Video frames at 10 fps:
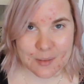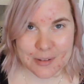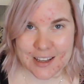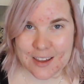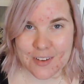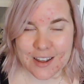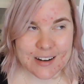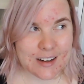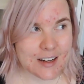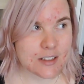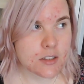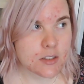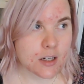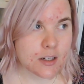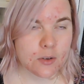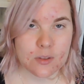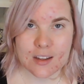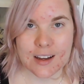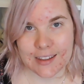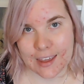I believe. I don't think I